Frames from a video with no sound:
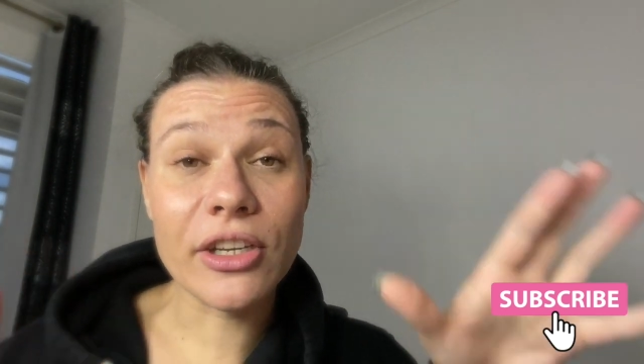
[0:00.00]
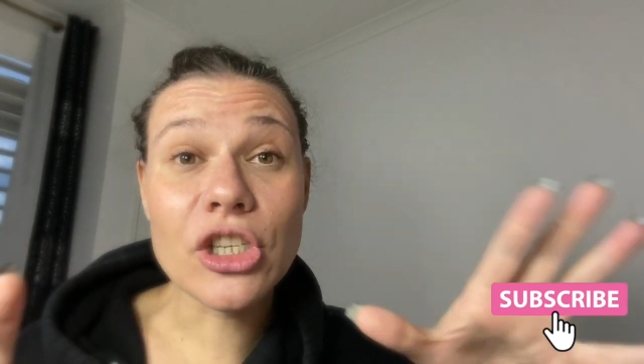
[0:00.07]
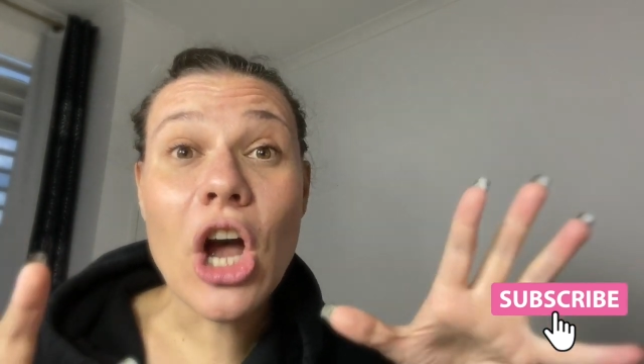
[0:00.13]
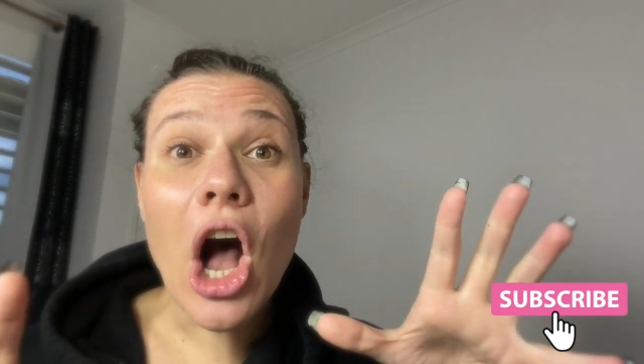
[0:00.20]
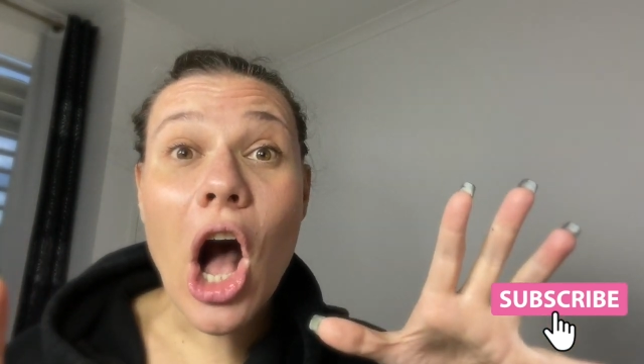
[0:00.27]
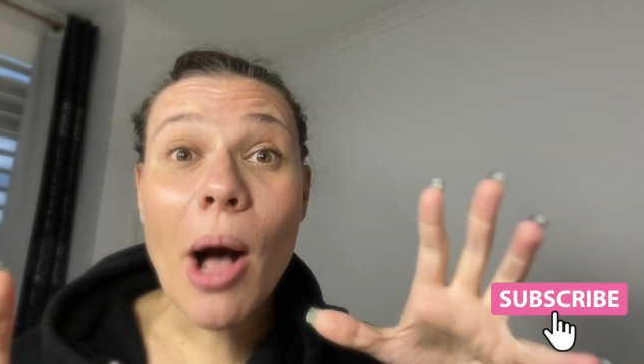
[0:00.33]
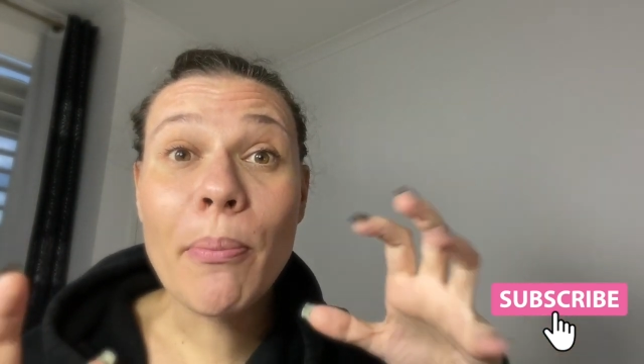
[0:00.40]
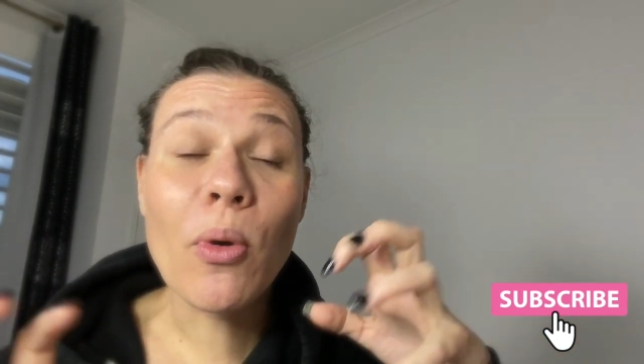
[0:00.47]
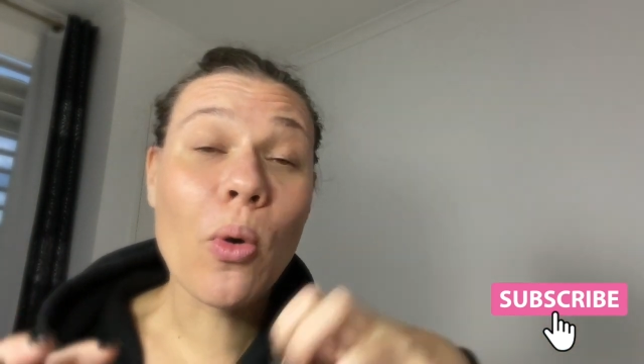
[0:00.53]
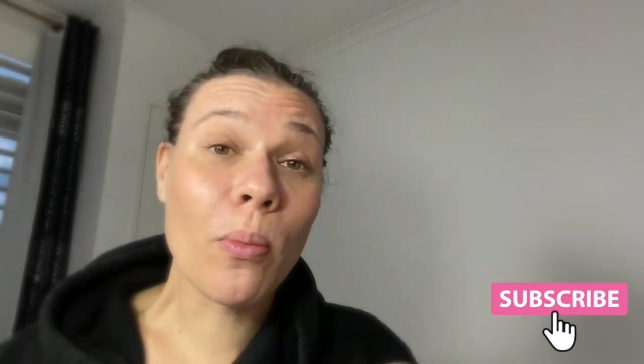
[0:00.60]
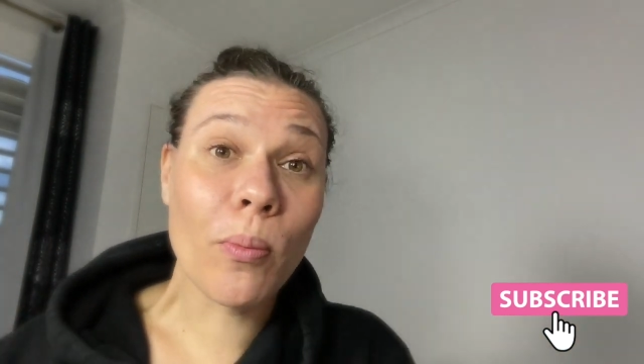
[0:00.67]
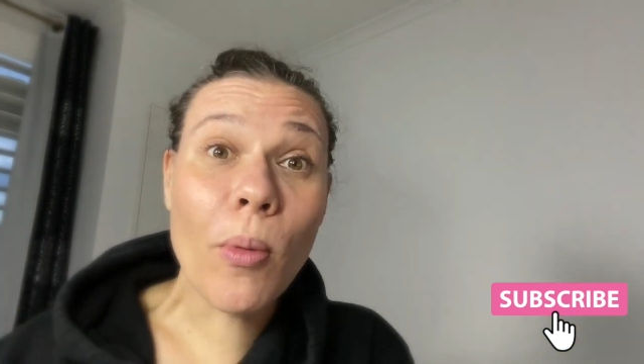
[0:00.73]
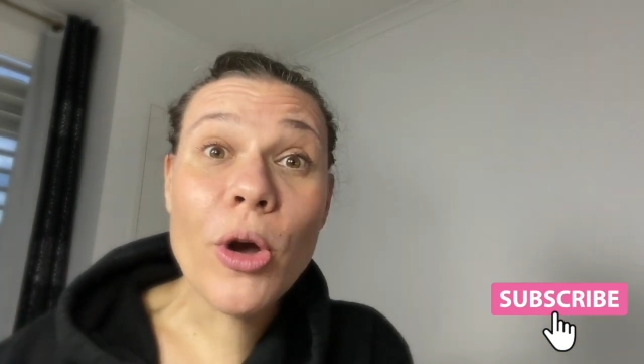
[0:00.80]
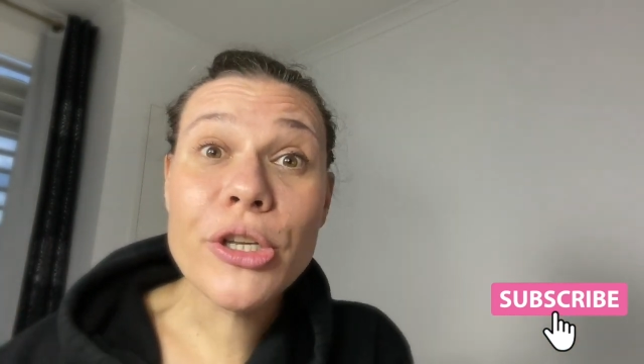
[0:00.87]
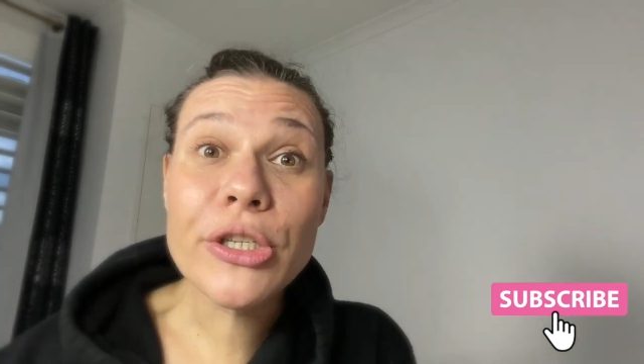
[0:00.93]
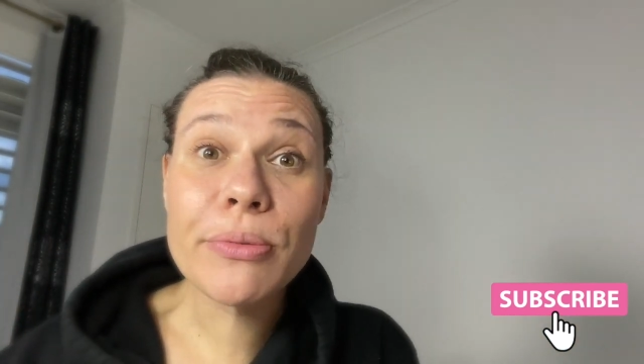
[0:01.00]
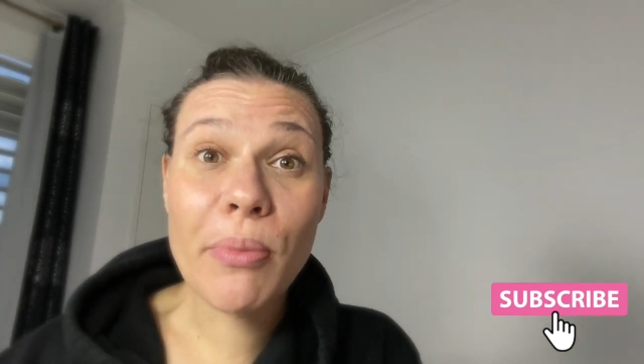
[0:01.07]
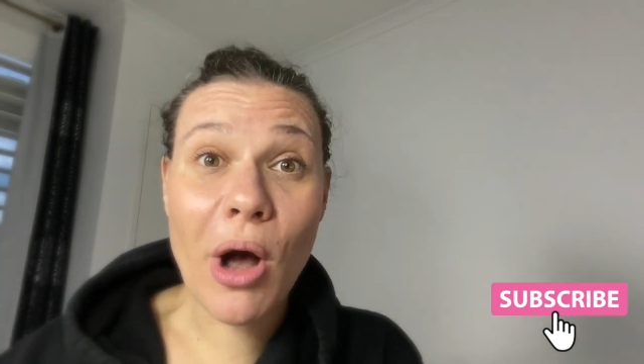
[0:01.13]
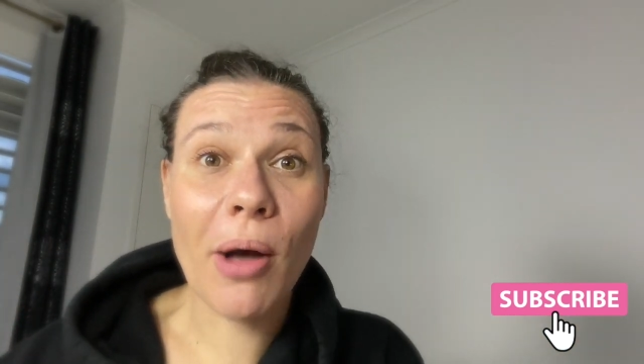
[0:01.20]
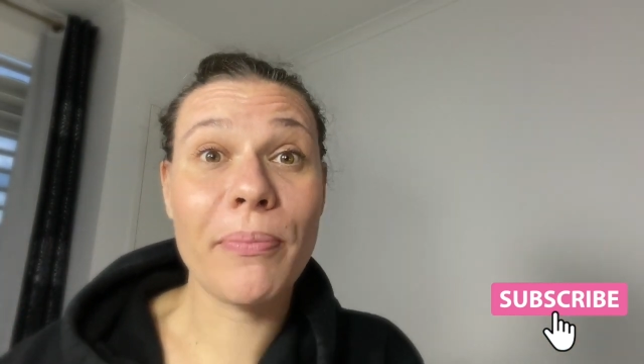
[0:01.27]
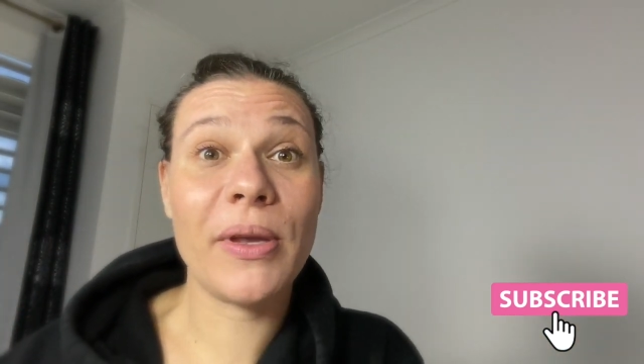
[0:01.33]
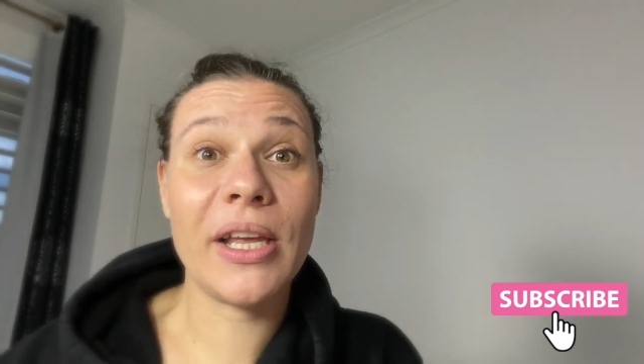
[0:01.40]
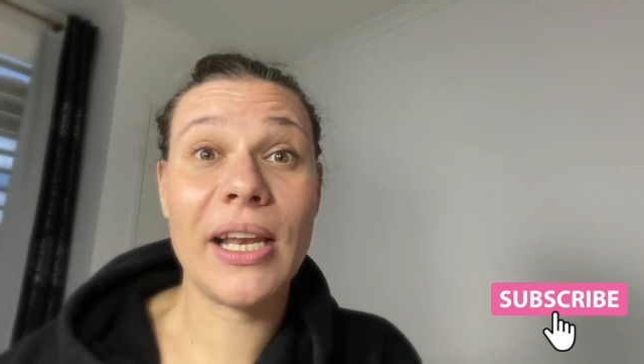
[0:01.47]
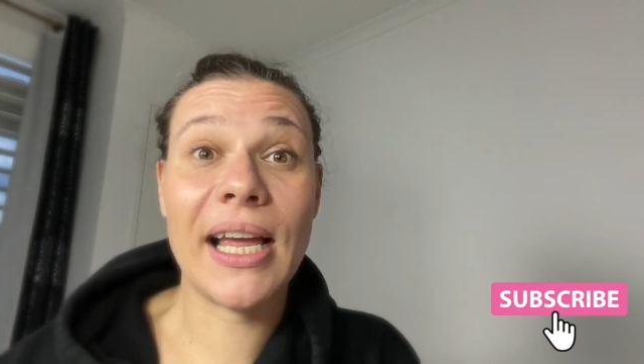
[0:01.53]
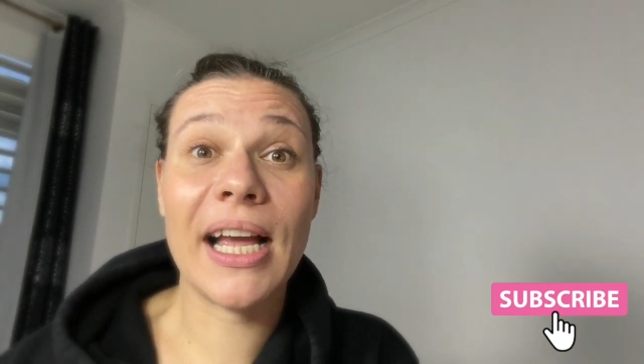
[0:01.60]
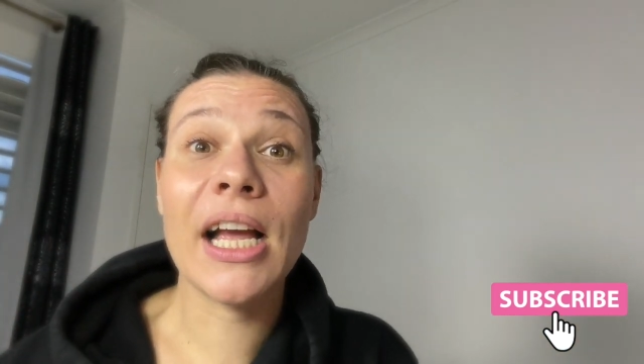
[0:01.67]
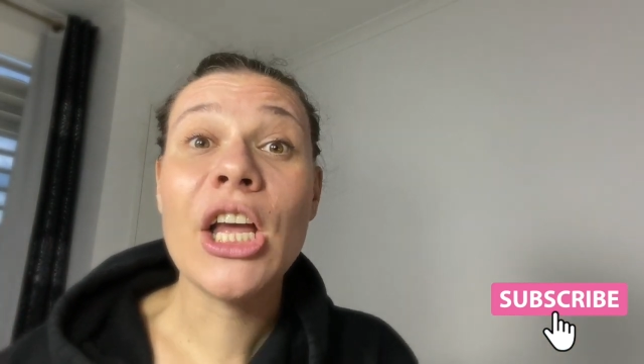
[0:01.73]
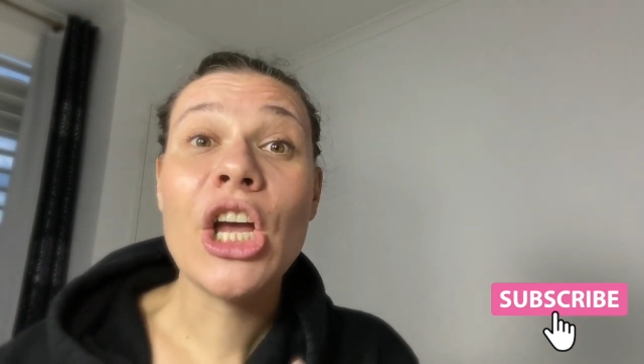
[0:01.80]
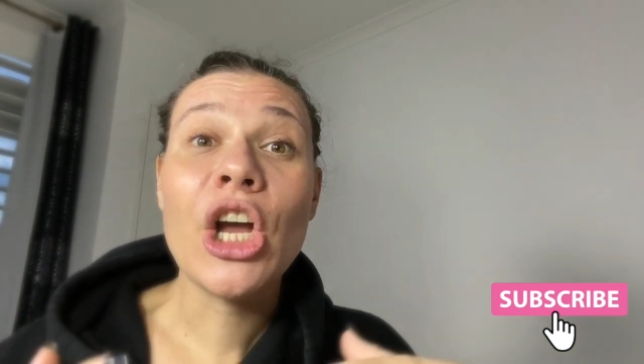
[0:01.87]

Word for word: top or most popular